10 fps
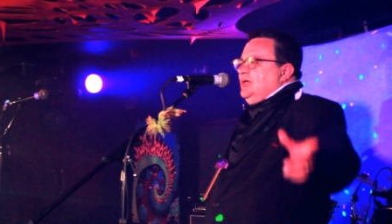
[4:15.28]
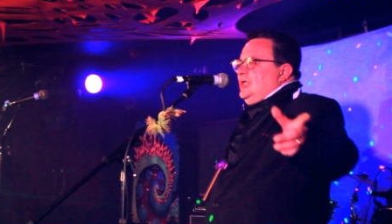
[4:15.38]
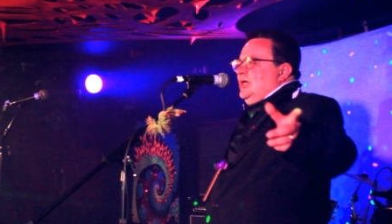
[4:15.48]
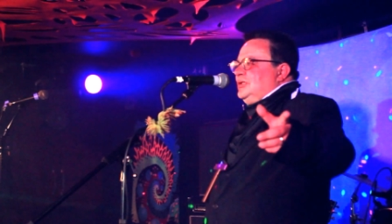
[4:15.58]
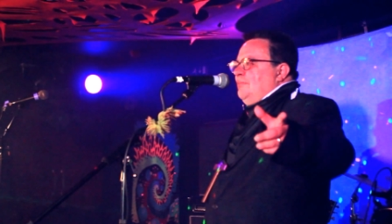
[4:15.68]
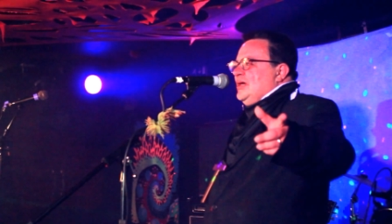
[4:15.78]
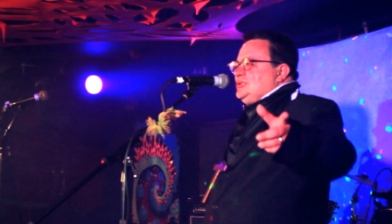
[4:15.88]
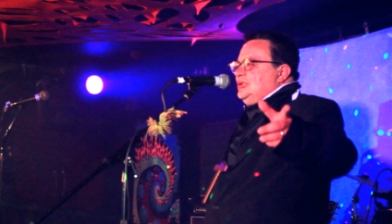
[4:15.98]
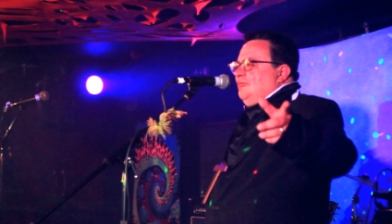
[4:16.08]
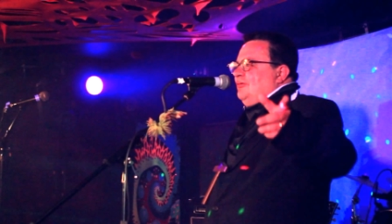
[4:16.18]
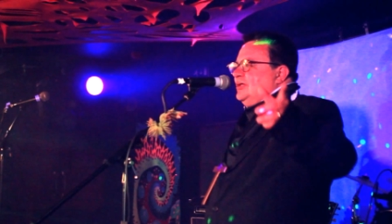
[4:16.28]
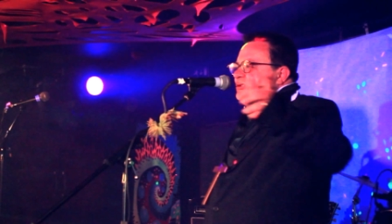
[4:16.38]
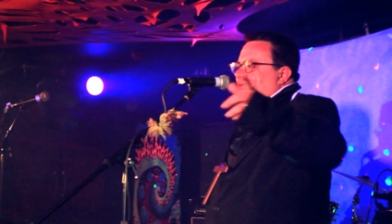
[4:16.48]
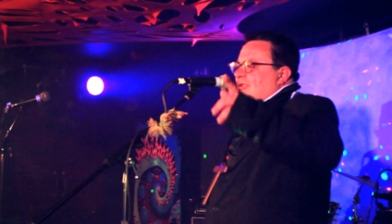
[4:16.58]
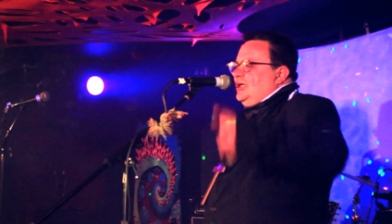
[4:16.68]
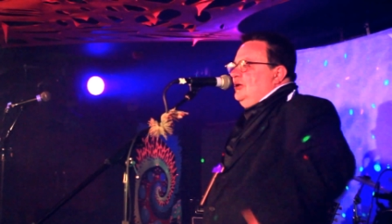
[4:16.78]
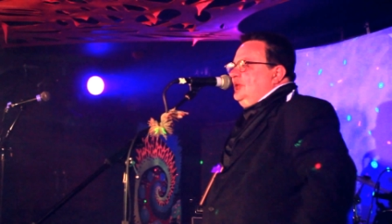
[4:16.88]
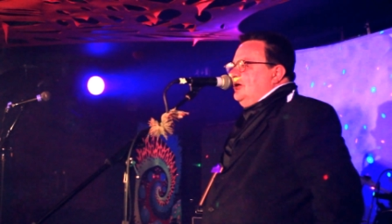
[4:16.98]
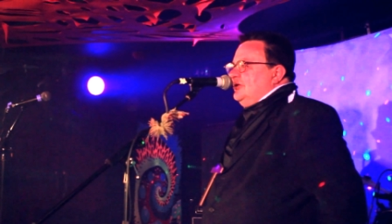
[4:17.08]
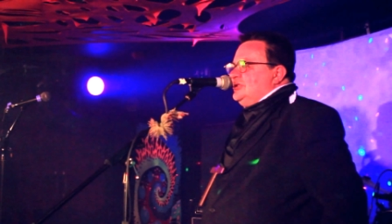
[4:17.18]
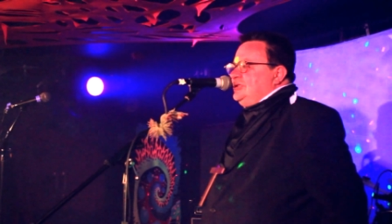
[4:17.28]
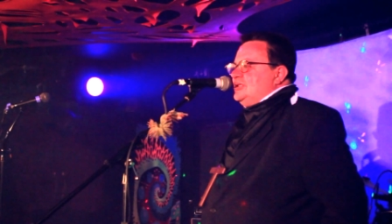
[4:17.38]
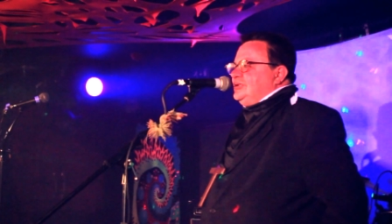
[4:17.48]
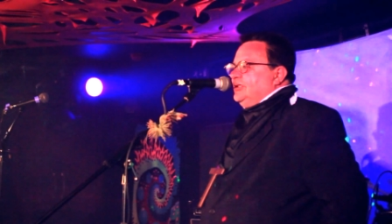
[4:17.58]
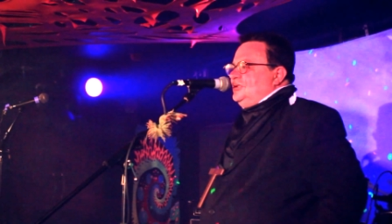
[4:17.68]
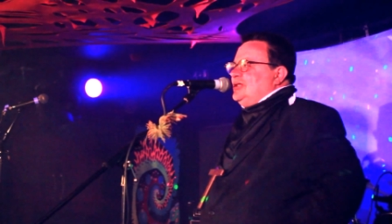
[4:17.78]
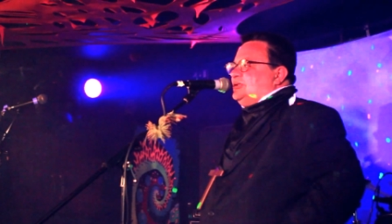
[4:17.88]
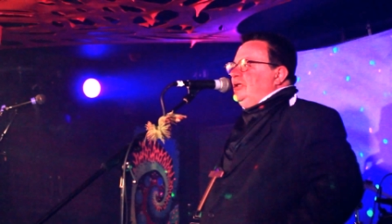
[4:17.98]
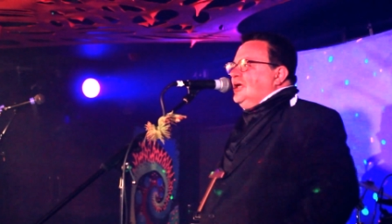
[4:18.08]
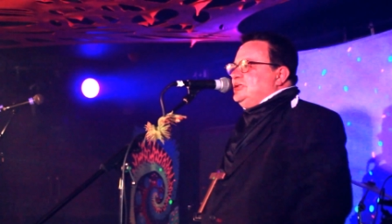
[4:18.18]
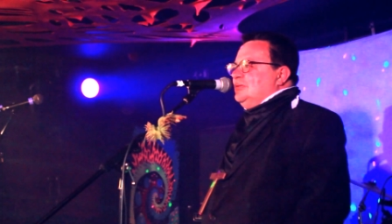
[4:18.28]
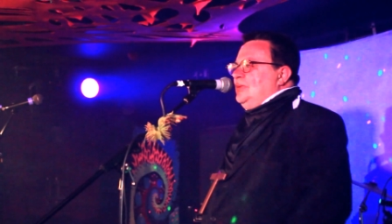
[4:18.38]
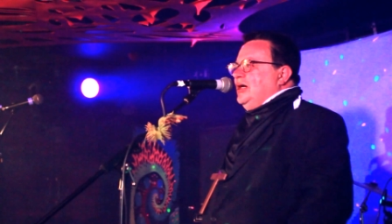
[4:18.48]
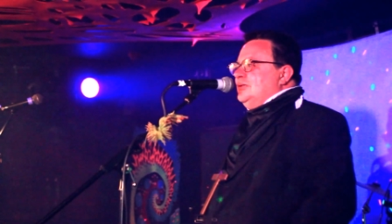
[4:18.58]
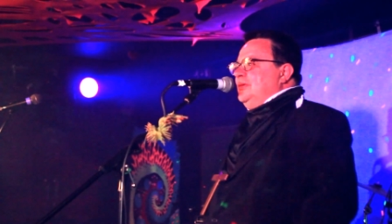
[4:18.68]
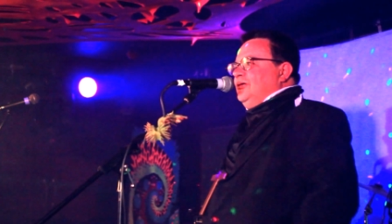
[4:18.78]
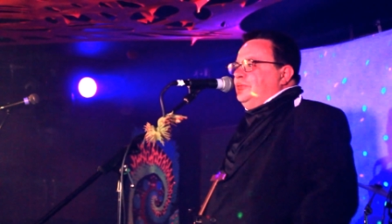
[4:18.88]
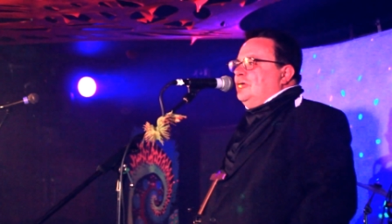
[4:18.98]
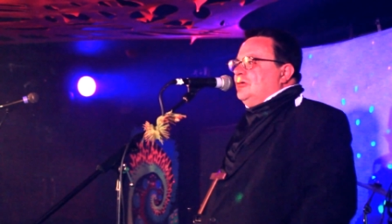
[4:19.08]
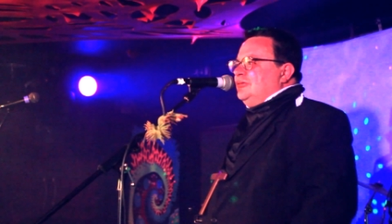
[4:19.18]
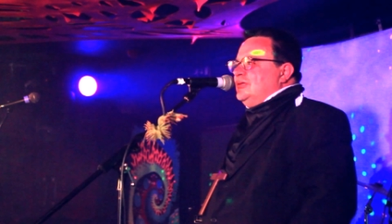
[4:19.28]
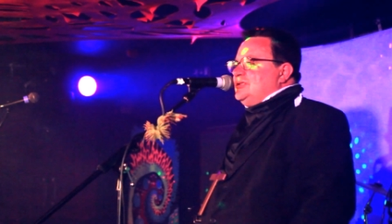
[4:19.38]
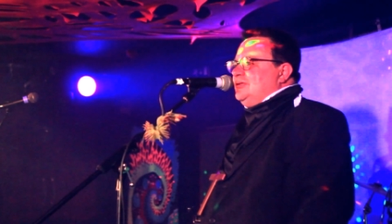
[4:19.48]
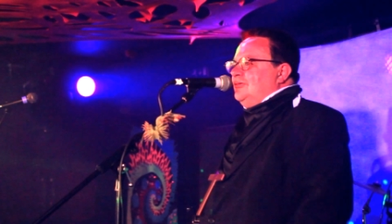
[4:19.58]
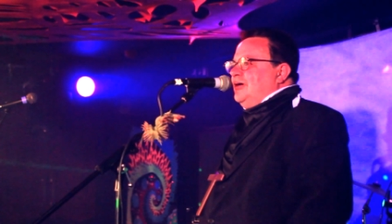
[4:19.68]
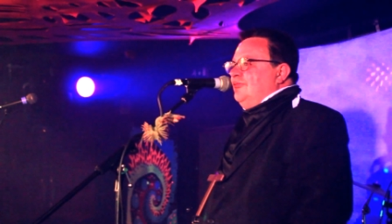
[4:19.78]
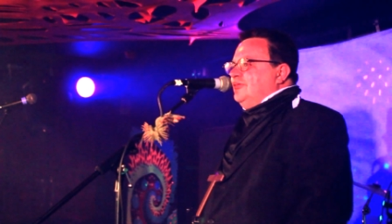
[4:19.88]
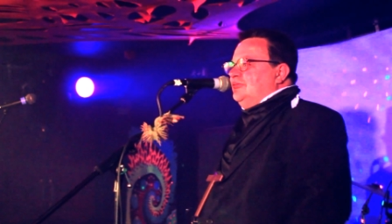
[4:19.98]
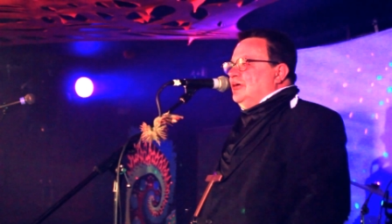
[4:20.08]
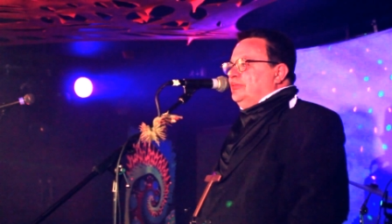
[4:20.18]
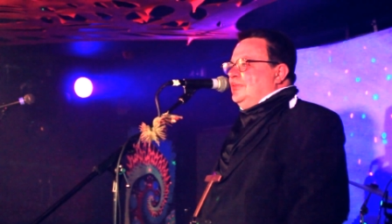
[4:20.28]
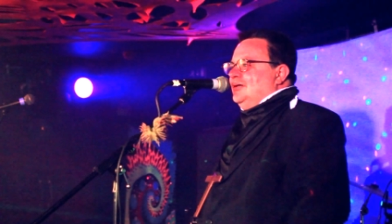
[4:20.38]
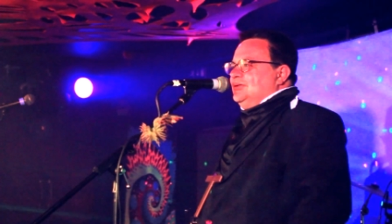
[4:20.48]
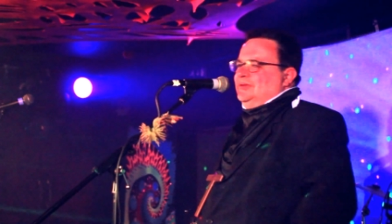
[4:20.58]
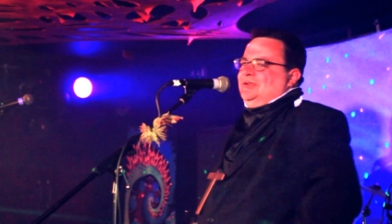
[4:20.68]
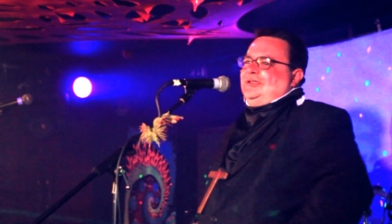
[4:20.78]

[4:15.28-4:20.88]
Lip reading: idiot, the bus at the front's got Kobe on its destination line and we could walk the rest of the way from the Rock Mount."